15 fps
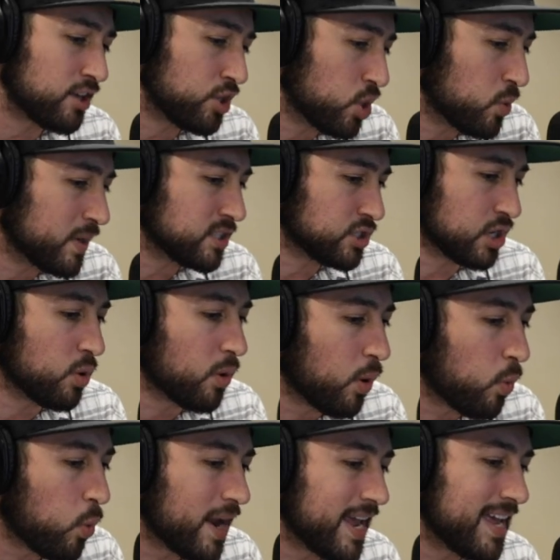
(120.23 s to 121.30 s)
that you into a
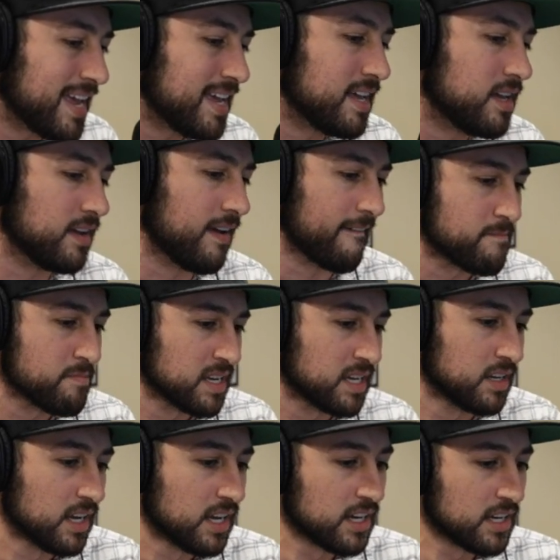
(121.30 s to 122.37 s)
we.
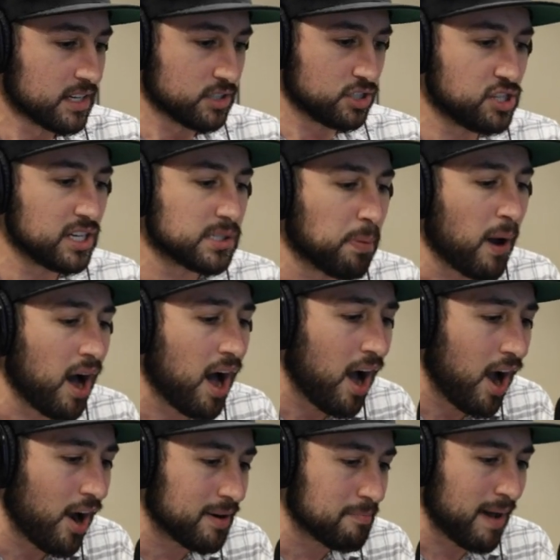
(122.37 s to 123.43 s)
She's
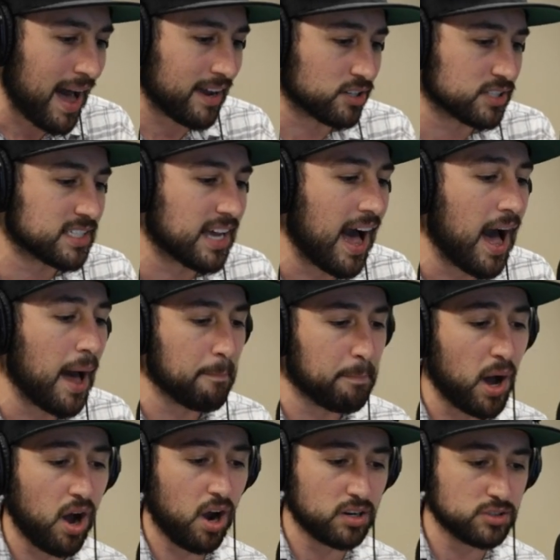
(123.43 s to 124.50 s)
part Michael Scott,
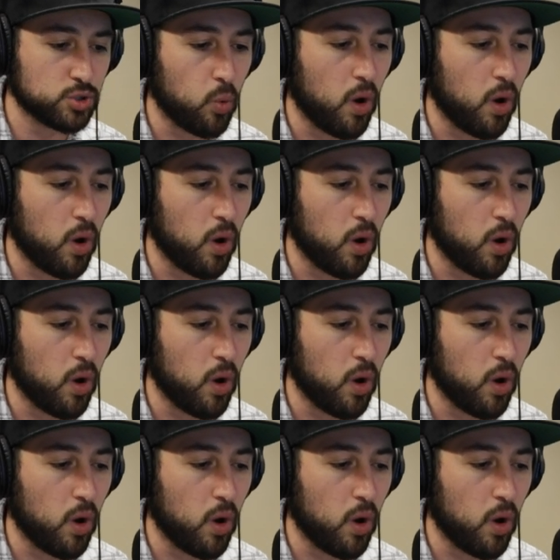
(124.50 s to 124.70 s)
part